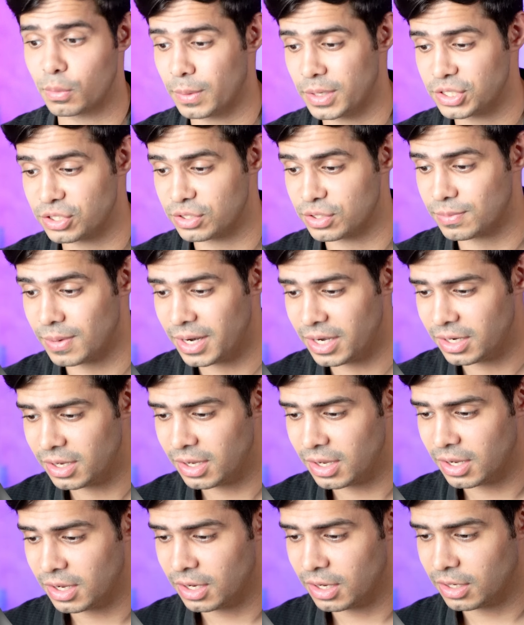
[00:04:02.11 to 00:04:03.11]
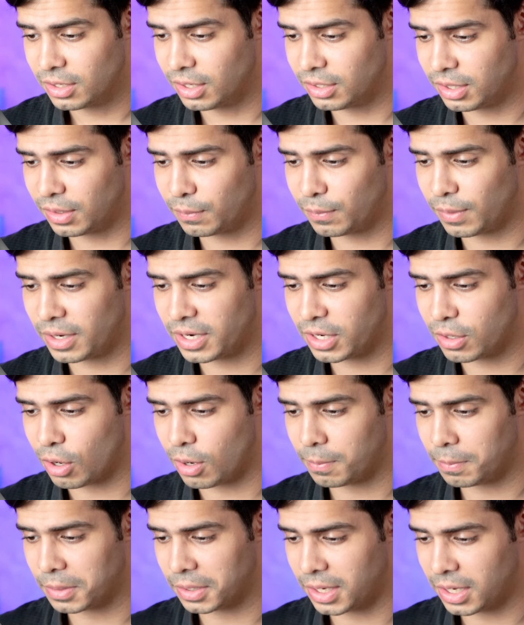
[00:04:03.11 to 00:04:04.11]
questions, right? Nothing very
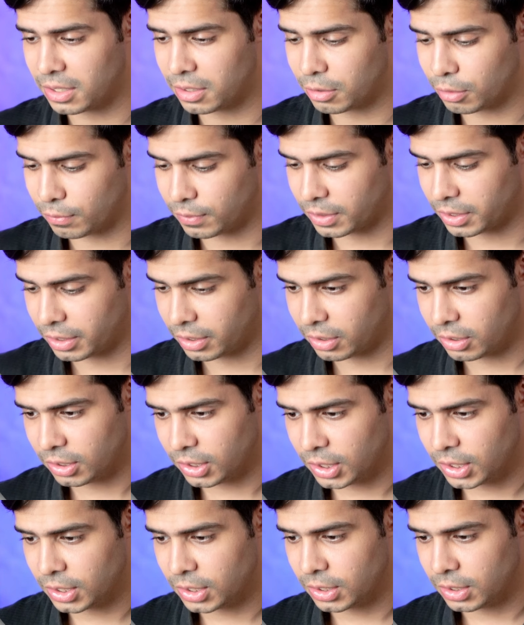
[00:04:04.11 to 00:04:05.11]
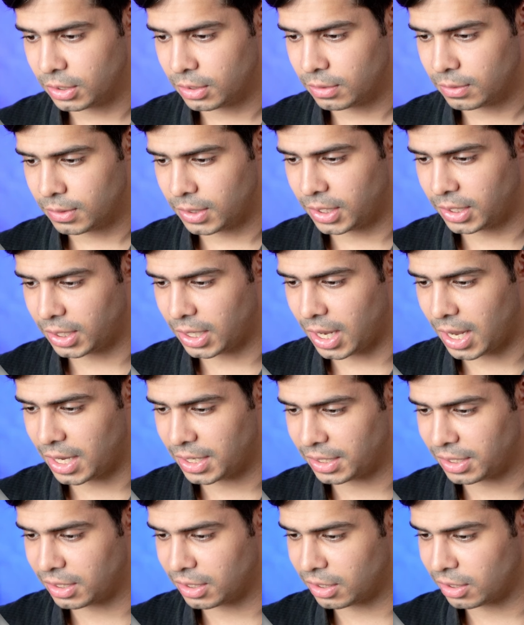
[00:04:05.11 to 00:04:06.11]
complicated over here. Right,
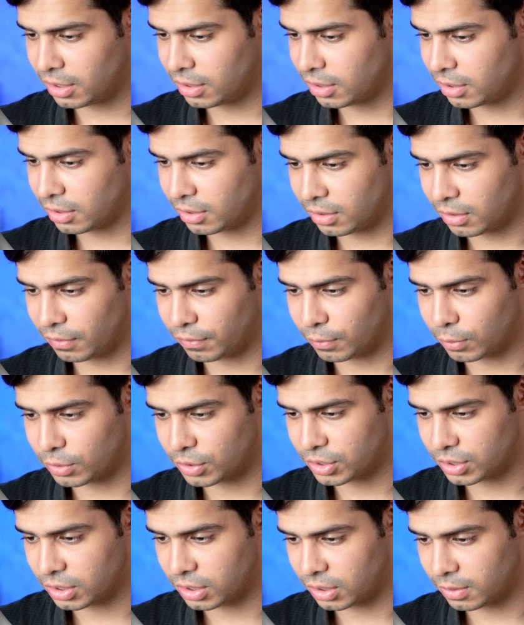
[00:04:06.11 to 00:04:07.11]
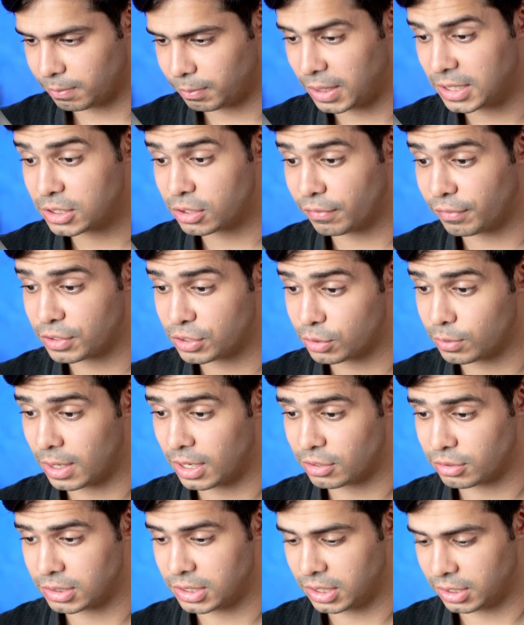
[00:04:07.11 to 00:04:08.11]
and of course, place of issue
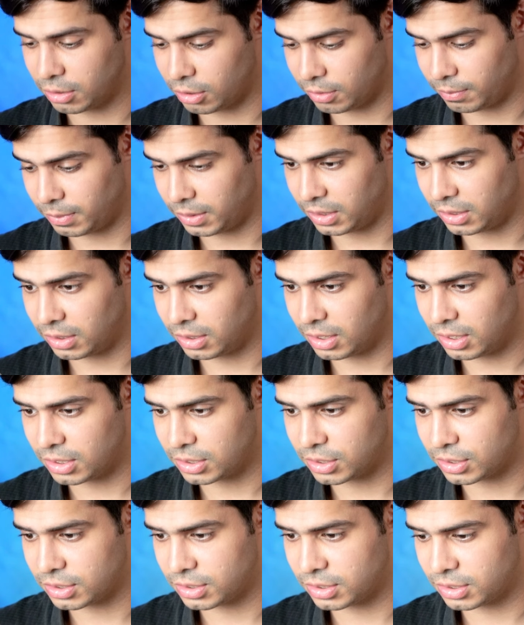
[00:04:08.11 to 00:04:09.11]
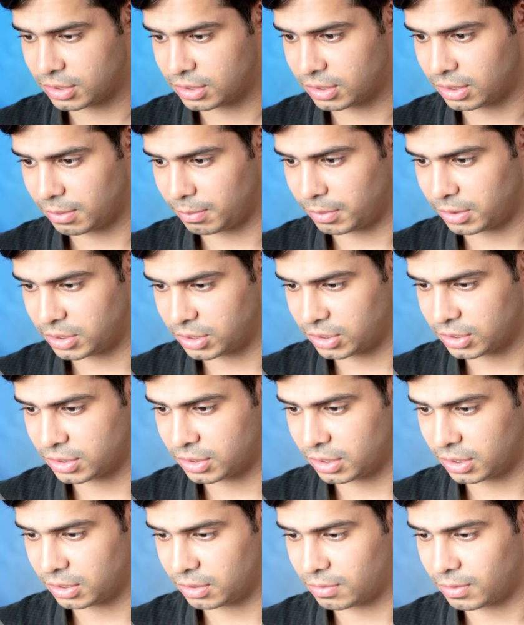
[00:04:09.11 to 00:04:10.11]
actually cannot be this. Let me
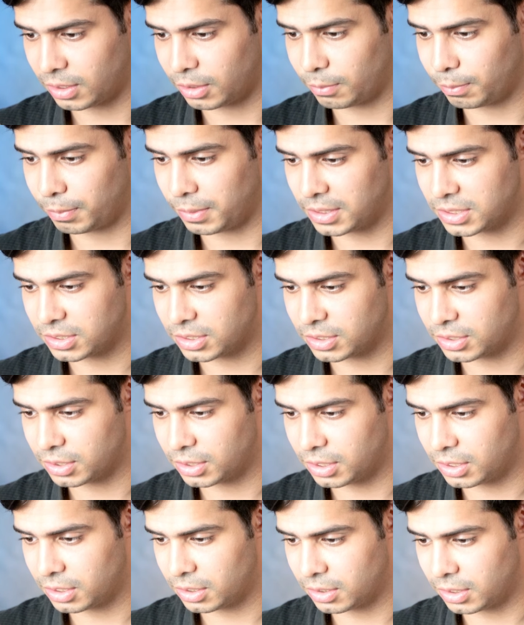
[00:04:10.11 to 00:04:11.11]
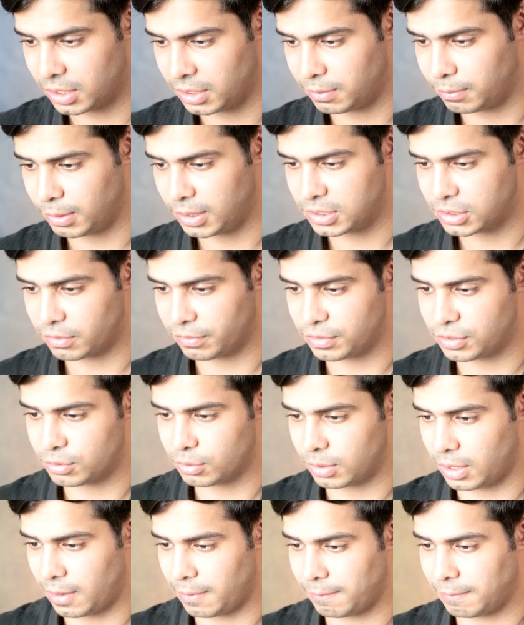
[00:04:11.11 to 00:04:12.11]
just try to paste this here, and place of issue
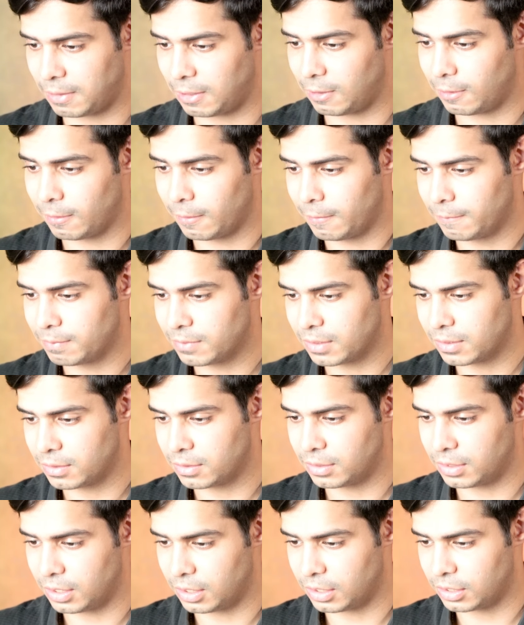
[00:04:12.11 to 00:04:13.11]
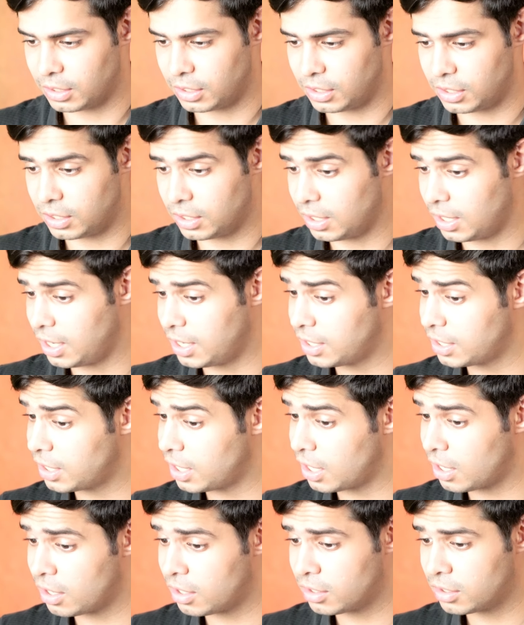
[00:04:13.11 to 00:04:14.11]
can be Delhi,
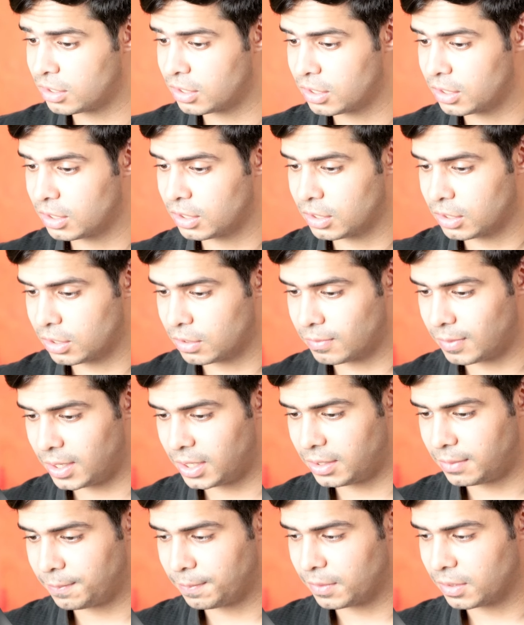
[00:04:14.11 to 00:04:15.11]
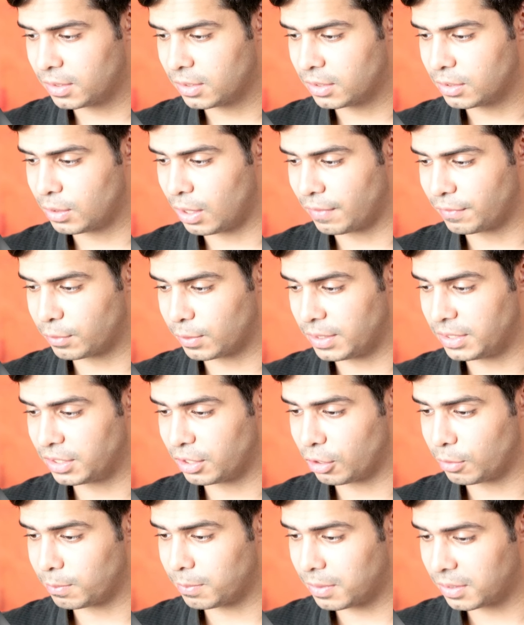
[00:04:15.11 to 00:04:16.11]
India, right? You have to enter
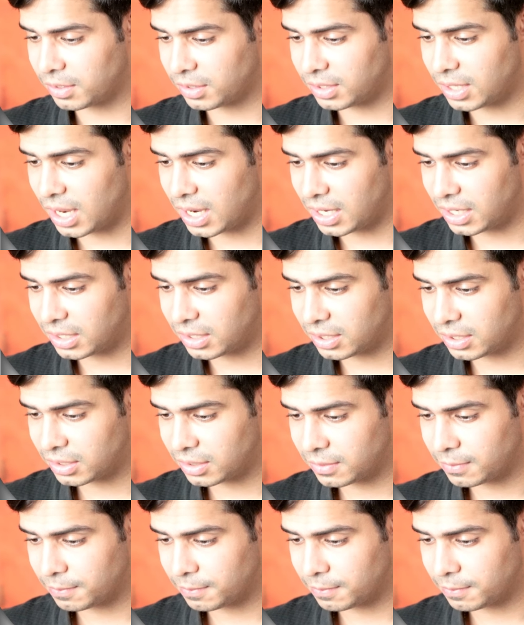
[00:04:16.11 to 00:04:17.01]
your birth date.